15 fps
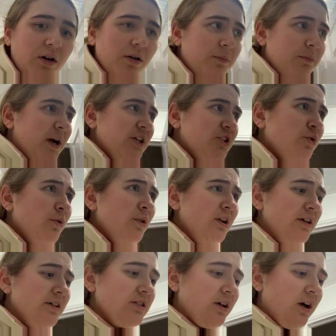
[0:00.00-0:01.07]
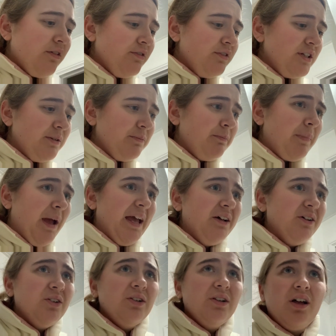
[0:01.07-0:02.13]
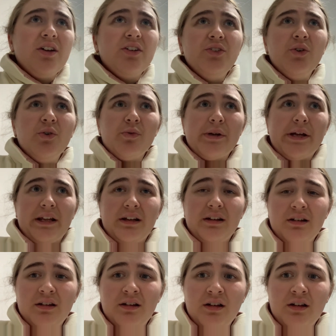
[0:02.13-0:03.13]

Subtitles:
my toilet is covered in male urine.